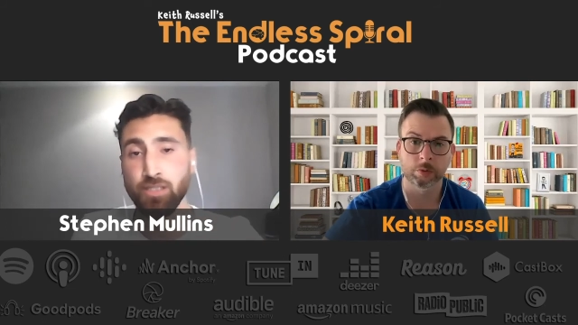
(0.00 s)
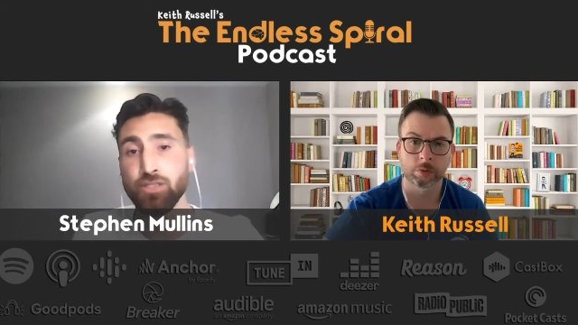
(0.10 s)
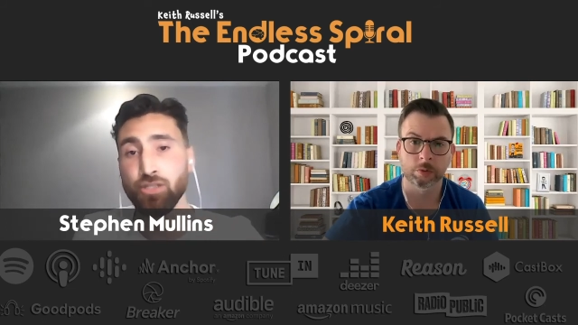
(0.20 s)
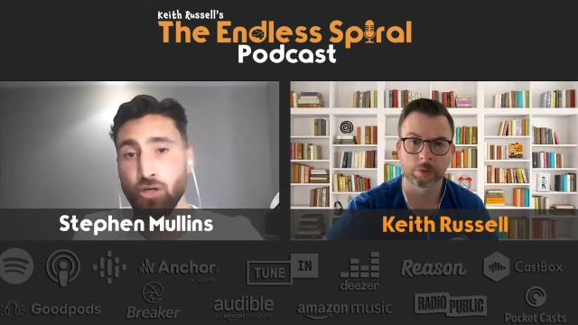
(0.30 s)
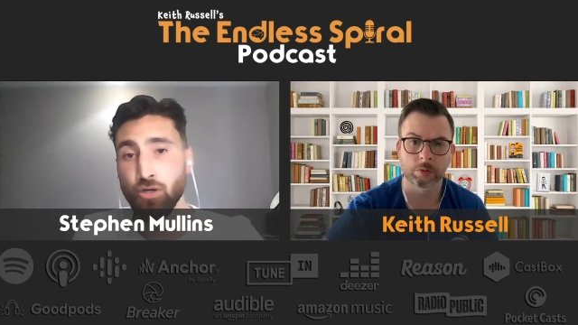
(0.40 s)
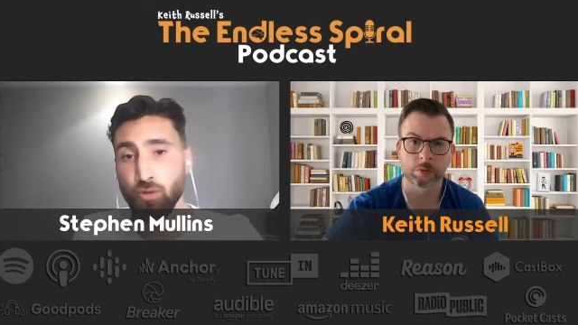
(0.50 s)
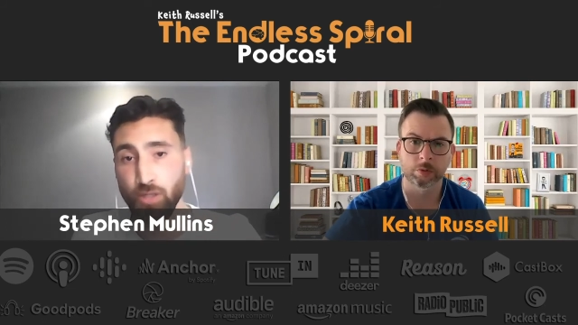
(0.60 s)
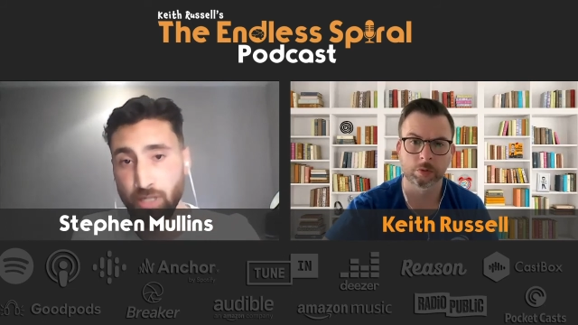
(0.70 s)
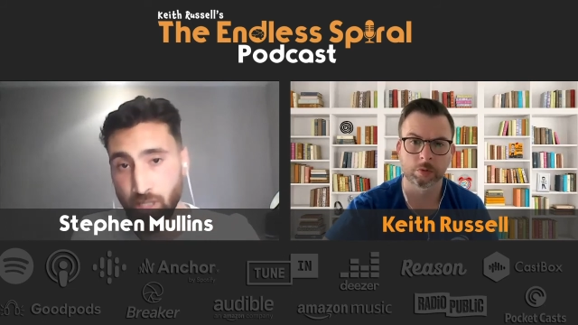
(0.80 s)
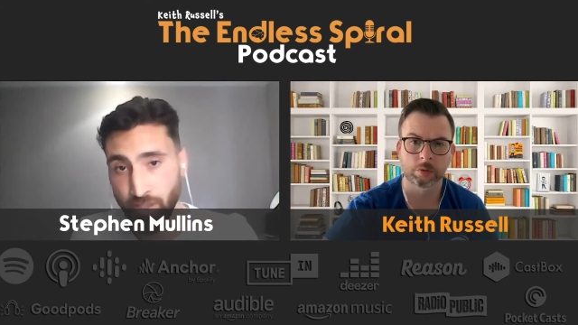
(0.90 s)

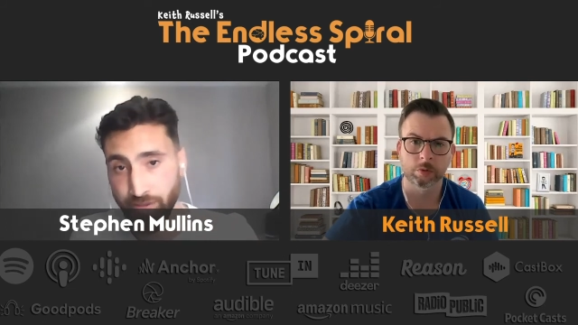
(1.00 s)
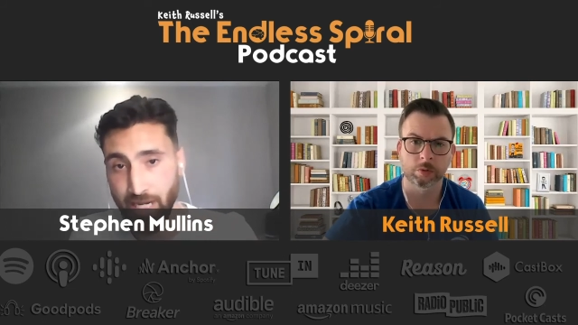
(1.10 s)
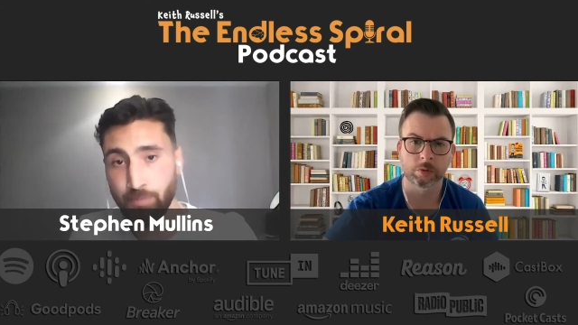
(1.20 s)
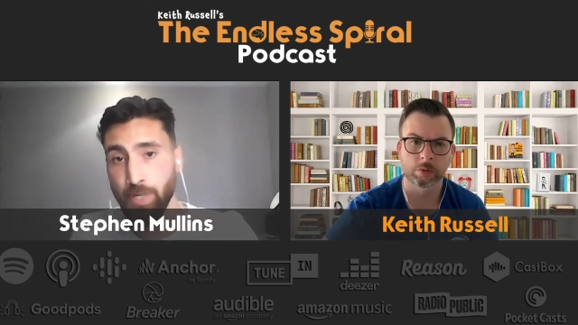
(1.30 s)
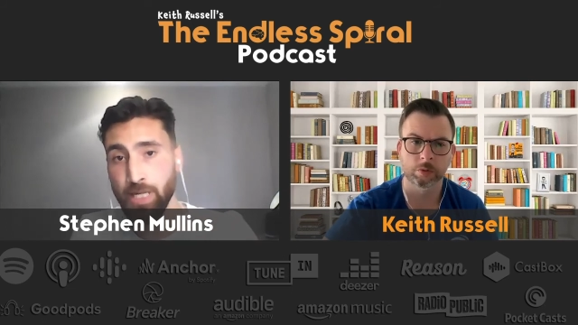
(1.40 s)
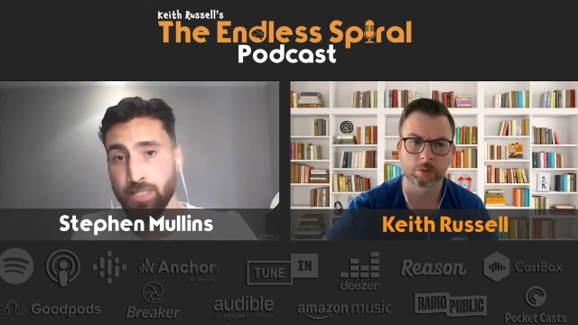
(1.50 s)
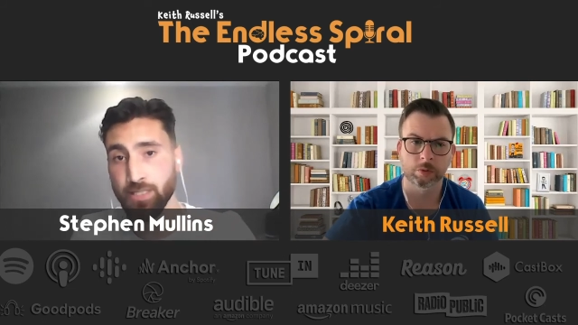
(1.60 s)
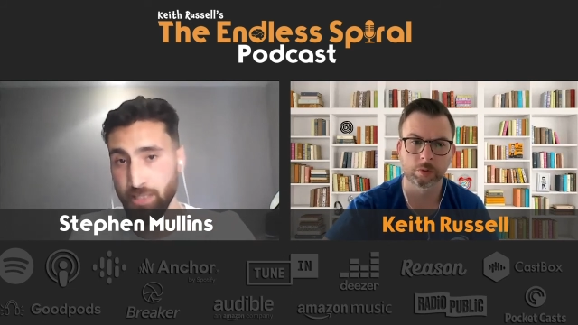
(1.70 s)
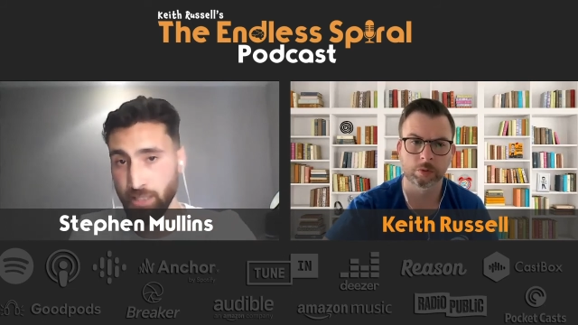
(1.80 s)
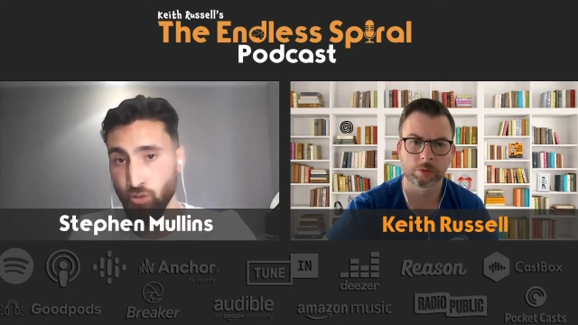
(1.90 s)
Speaker 1: So on that
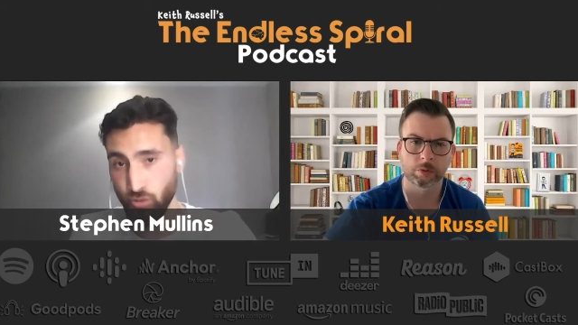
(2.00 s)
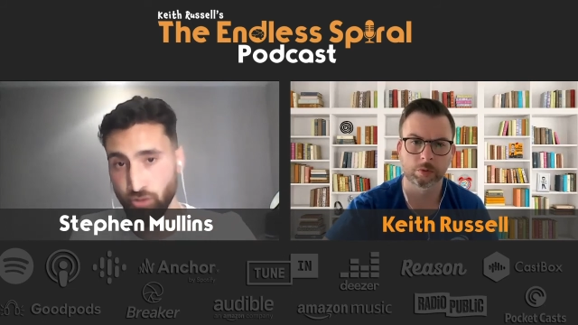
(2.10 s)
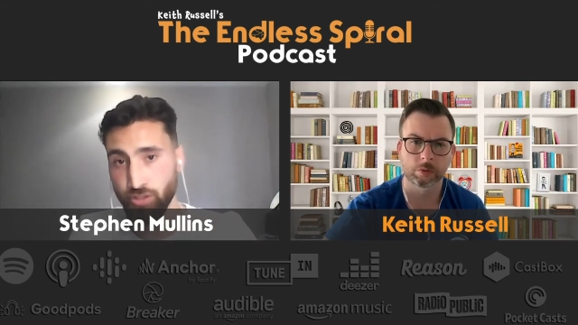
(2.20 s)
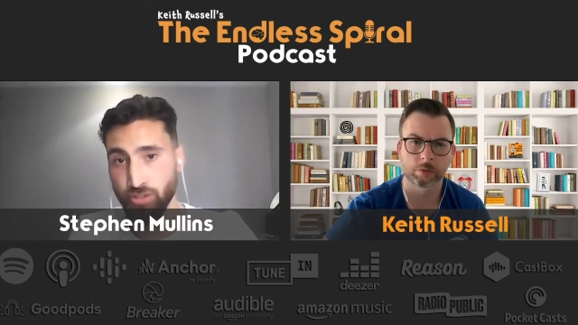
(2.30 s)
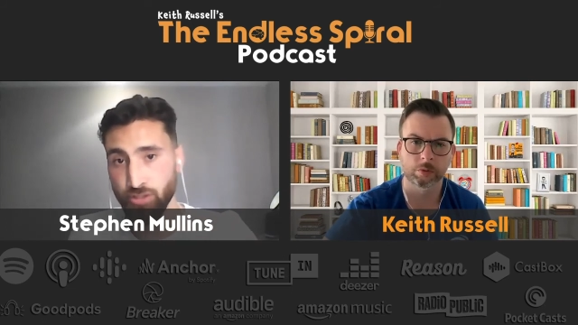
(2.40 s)
basis, it could.